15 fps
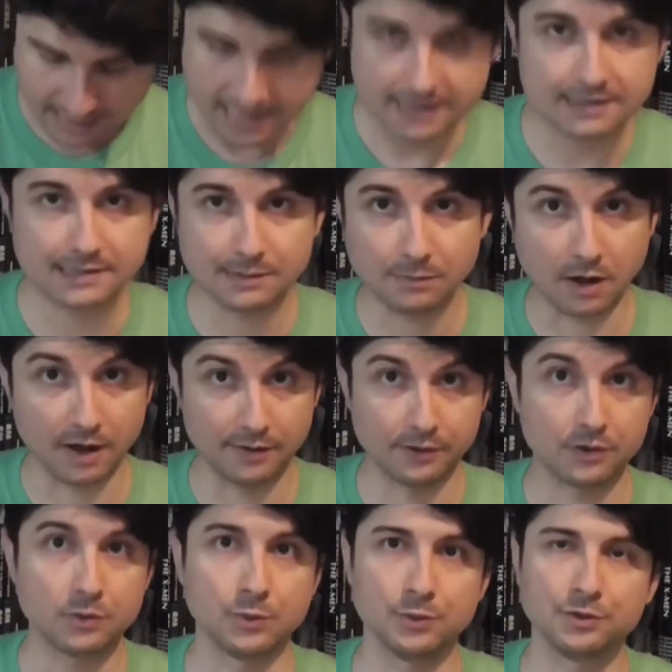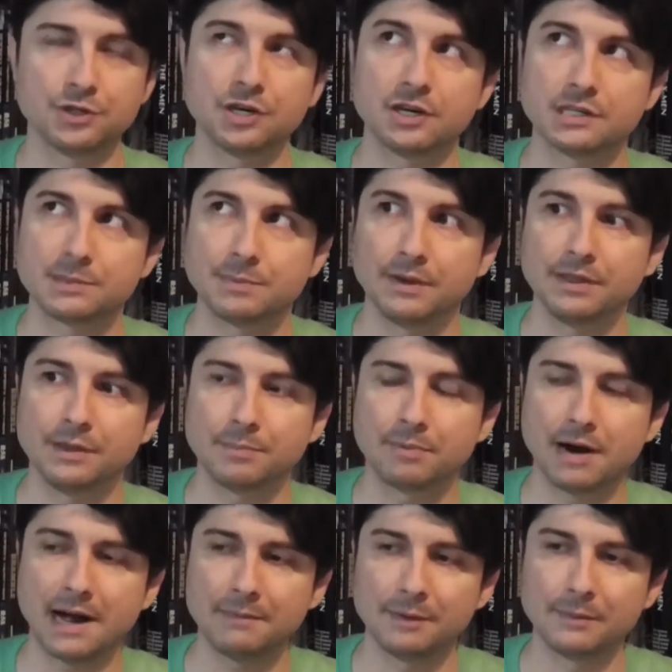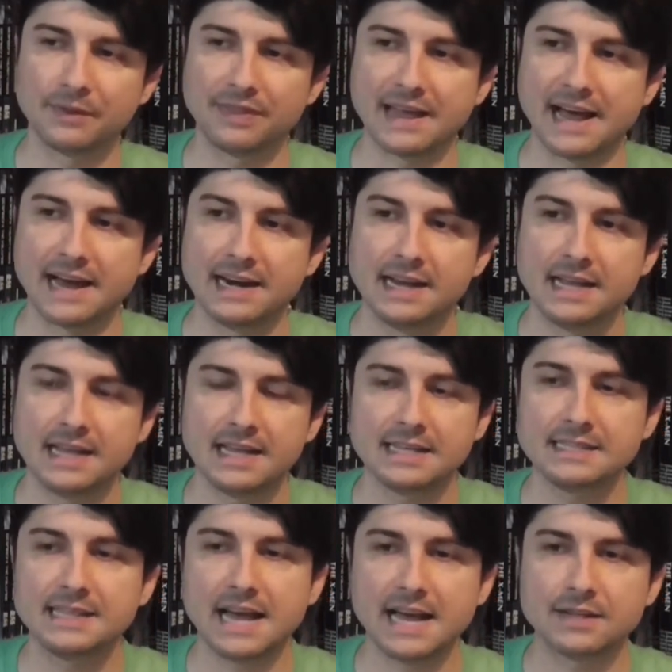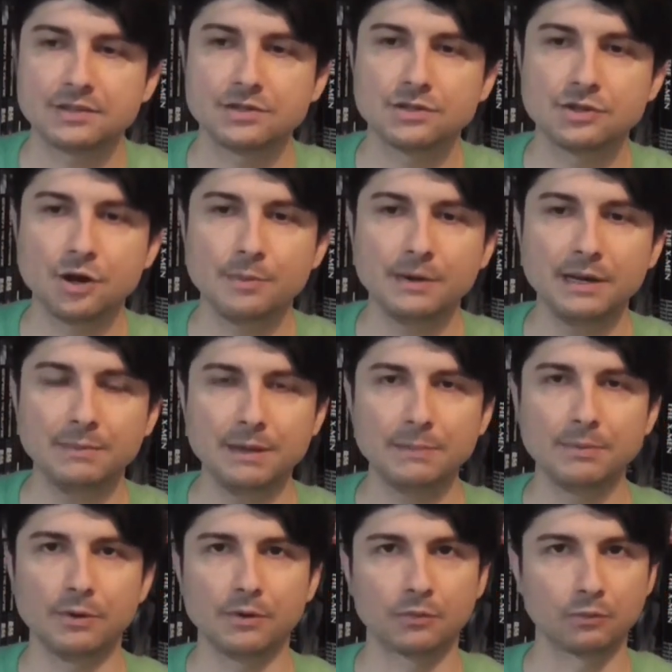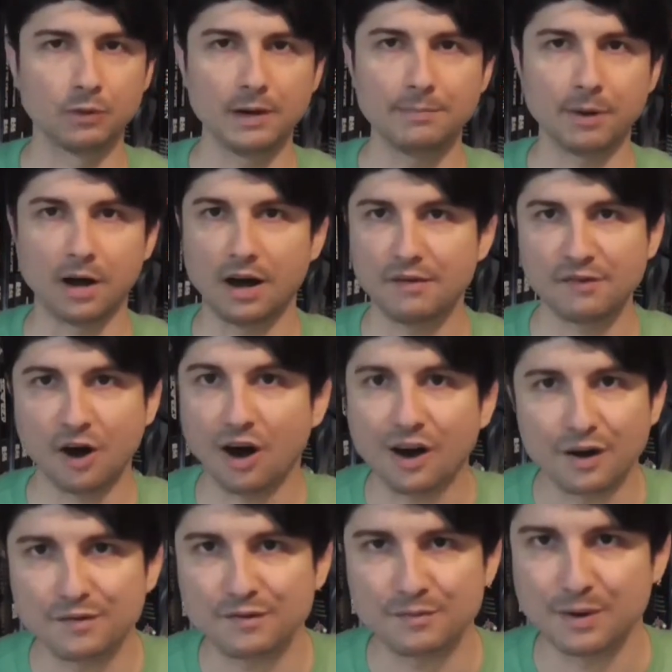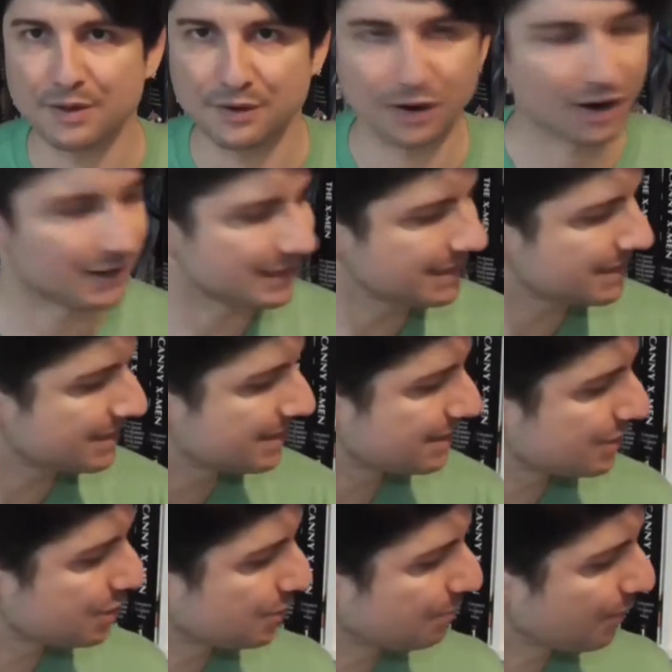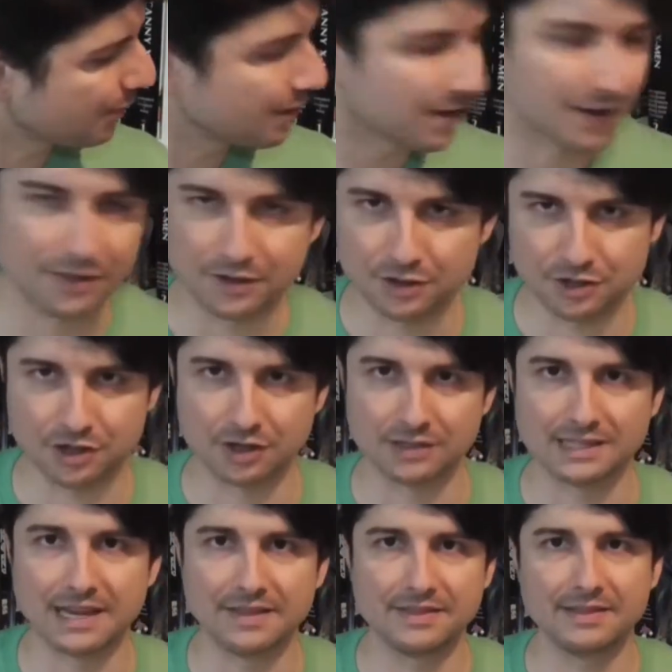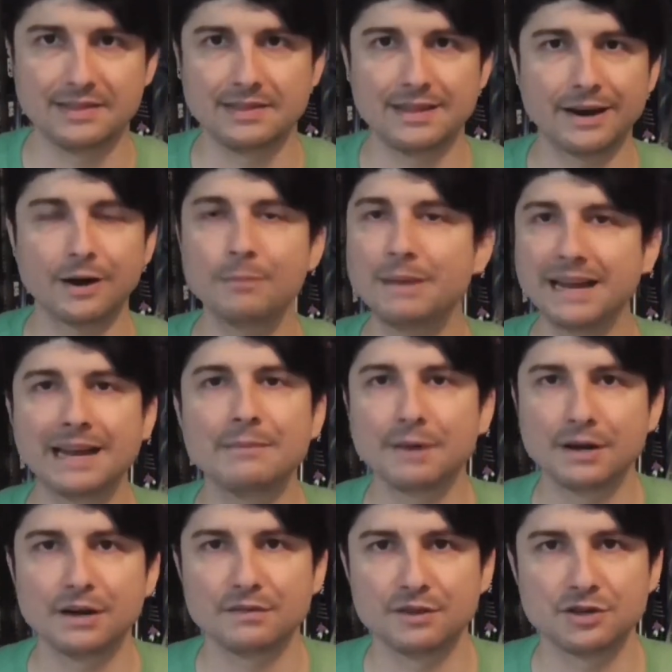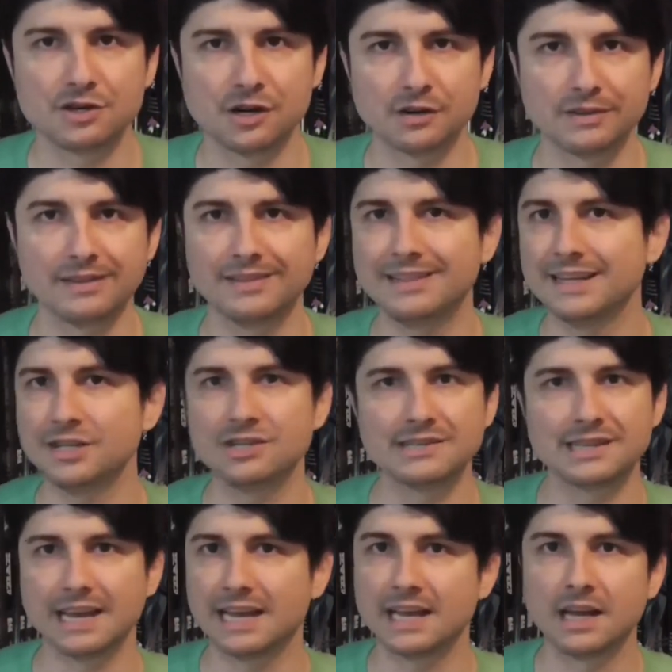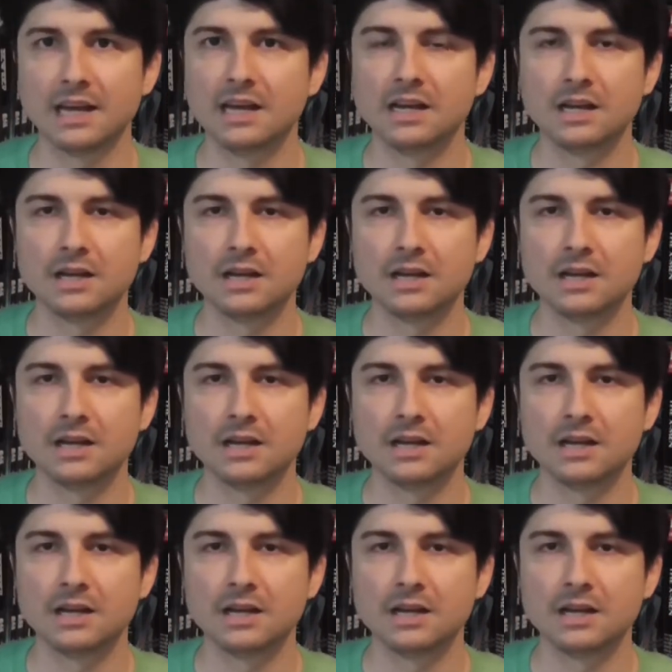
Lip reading: to get some other cool shirts, but the problem with that is that so many people rip off art from other artists to put on their shirts, and they're making money off the shirt that they just, like,